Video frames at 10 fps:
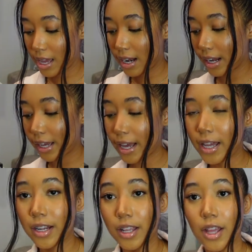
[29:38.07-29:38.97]
and I got
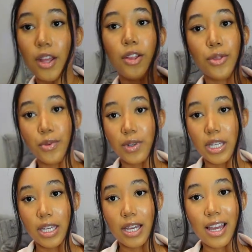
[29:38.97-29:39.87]

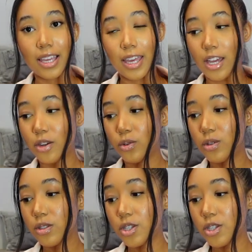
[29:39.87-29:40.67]
three candles.